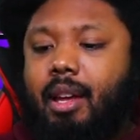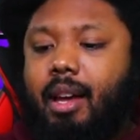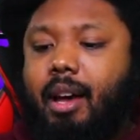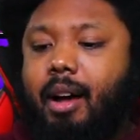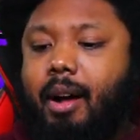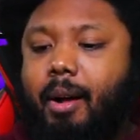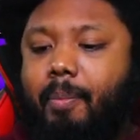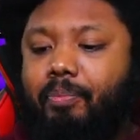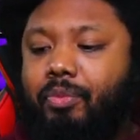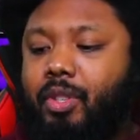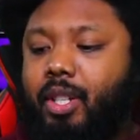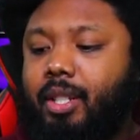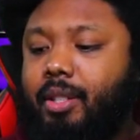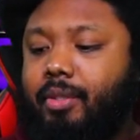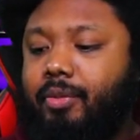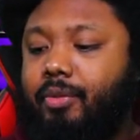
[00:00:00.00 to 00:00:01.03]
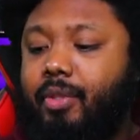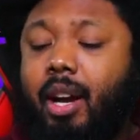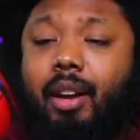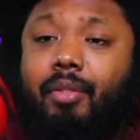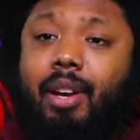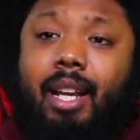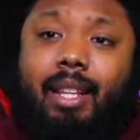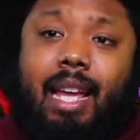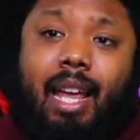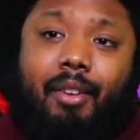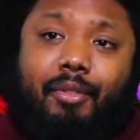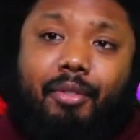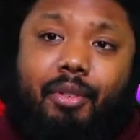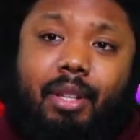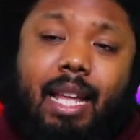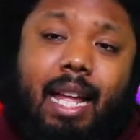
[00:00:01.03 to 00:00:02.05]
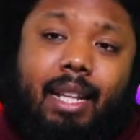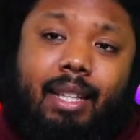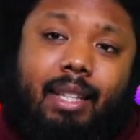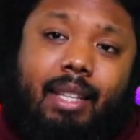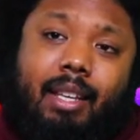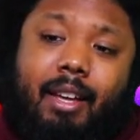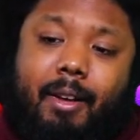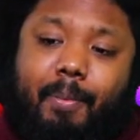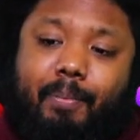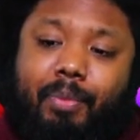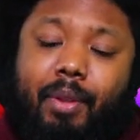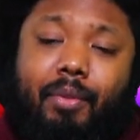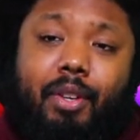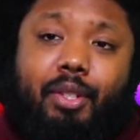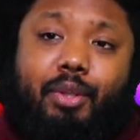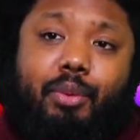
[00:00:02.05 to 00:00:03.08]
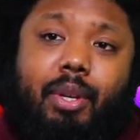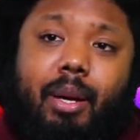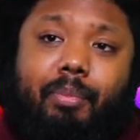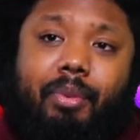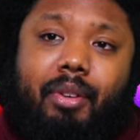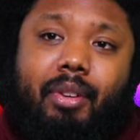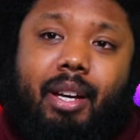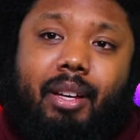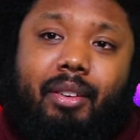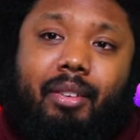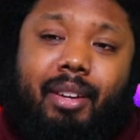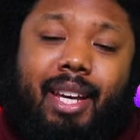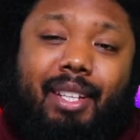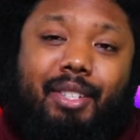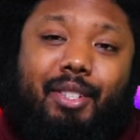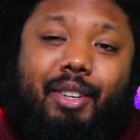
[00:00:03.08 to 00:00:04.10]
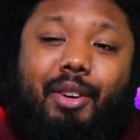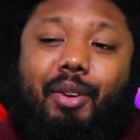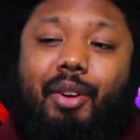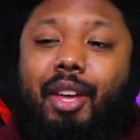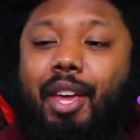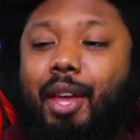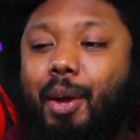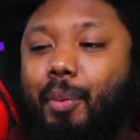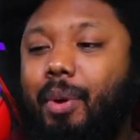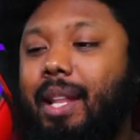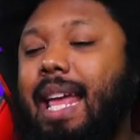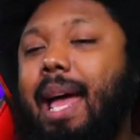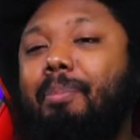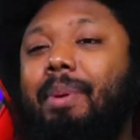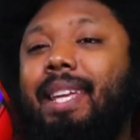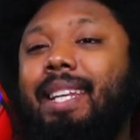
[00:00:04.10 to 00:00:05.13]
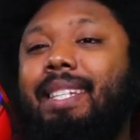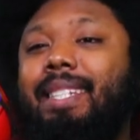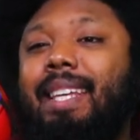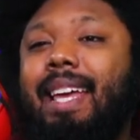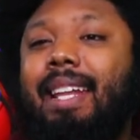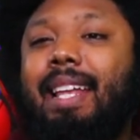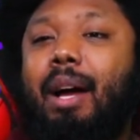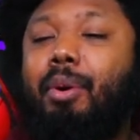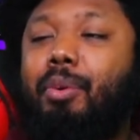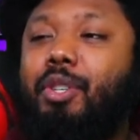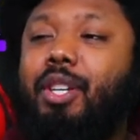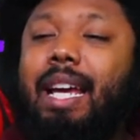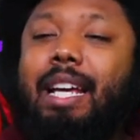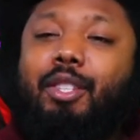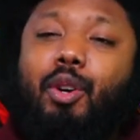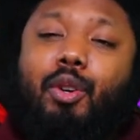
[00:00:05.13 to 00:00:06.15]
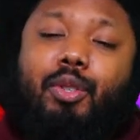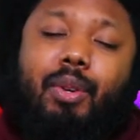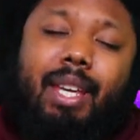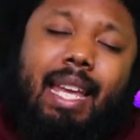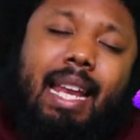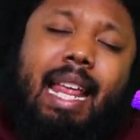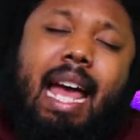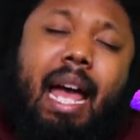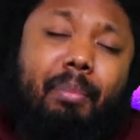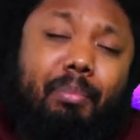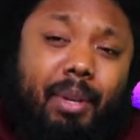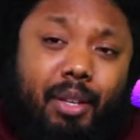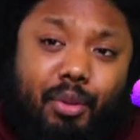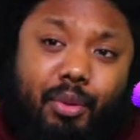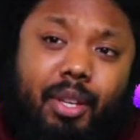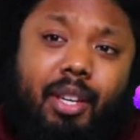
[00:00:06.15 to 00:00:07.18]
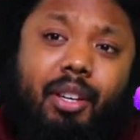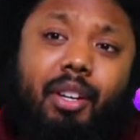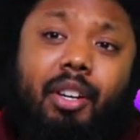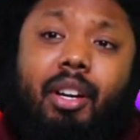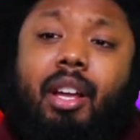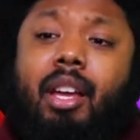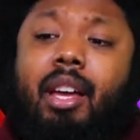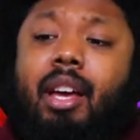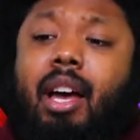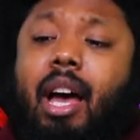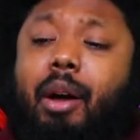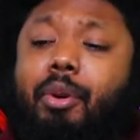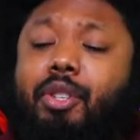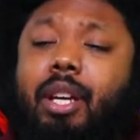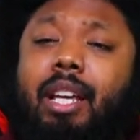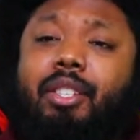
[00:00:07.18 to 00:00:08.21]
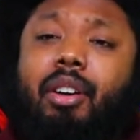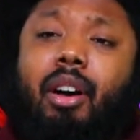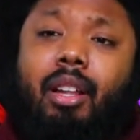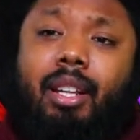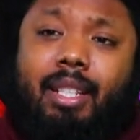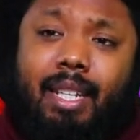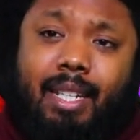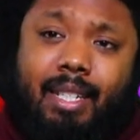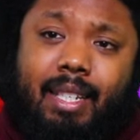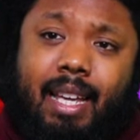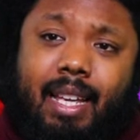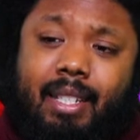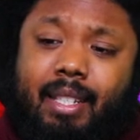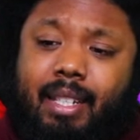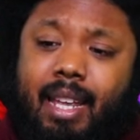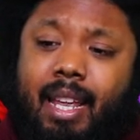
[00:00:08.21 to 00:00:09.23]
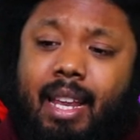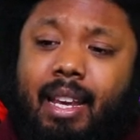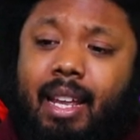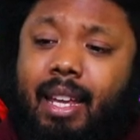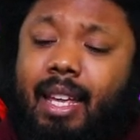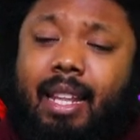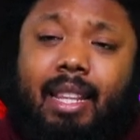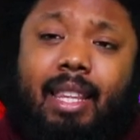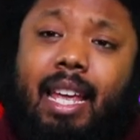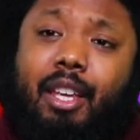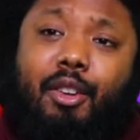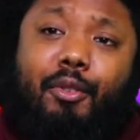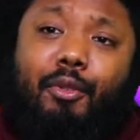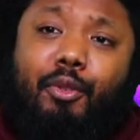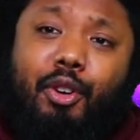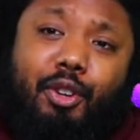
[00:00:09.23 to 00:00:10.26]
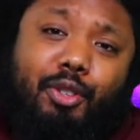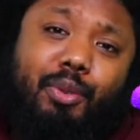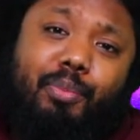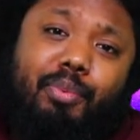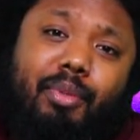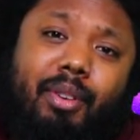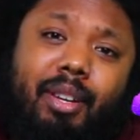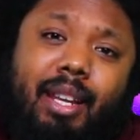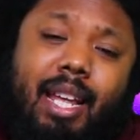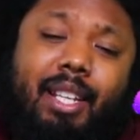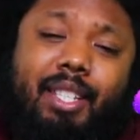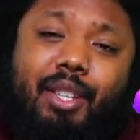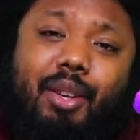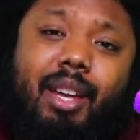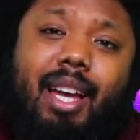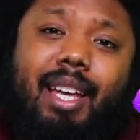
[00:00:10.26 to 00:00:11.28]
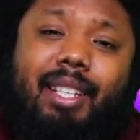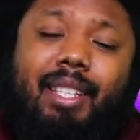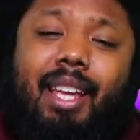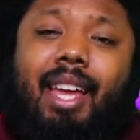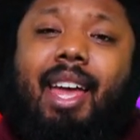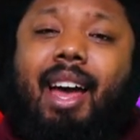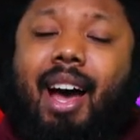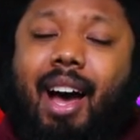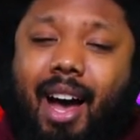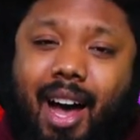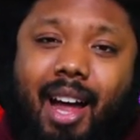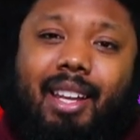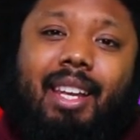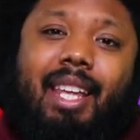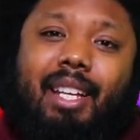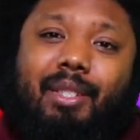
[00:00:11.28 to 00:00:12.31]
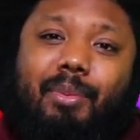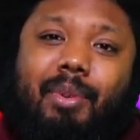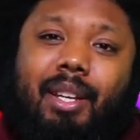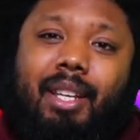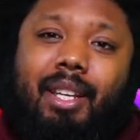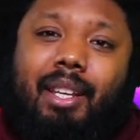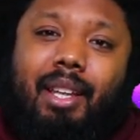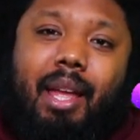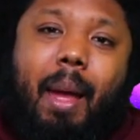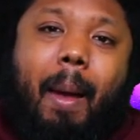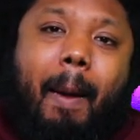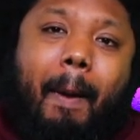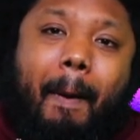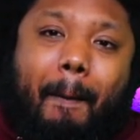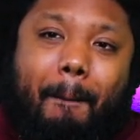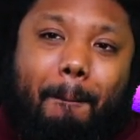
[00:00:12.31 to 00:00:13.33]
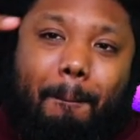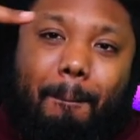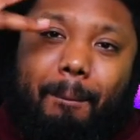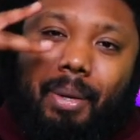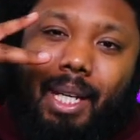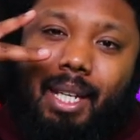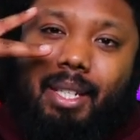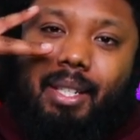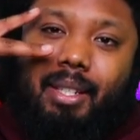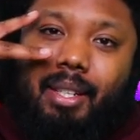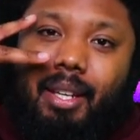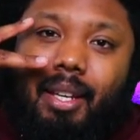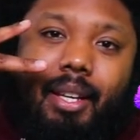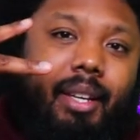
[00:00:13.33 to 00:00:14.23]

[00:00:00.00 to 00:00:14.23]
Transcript: um, just very very thankful that um, the videos do help you out all right so with that being said i want to wish you guys also again happy new year i wish you guys all the success and again thank you for your support and i see you guys on the next one peace